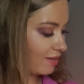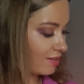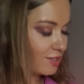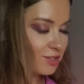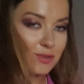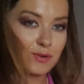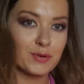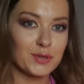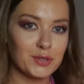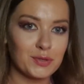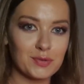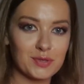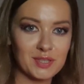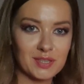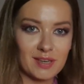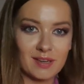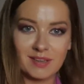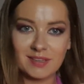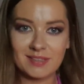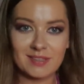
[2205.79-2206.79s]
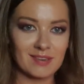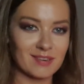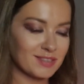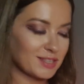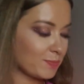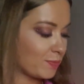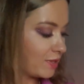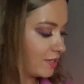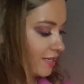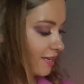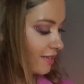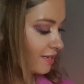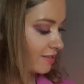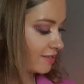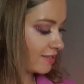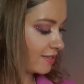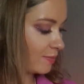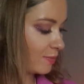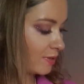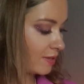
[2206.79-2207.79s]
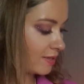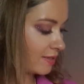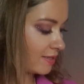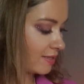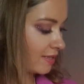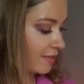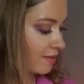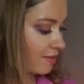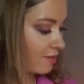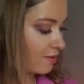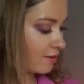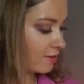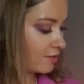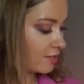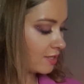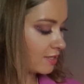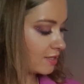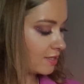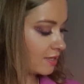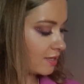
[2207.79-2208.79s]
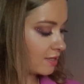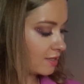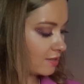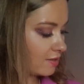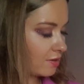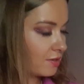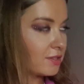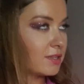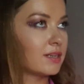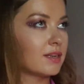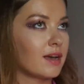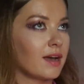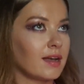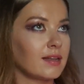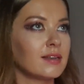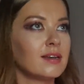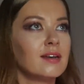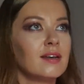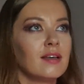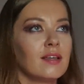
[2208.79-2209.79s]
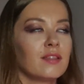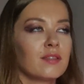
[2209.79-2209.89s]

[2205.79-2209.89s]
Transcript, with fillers: Sorry to start spontaneously, but it's like 3639.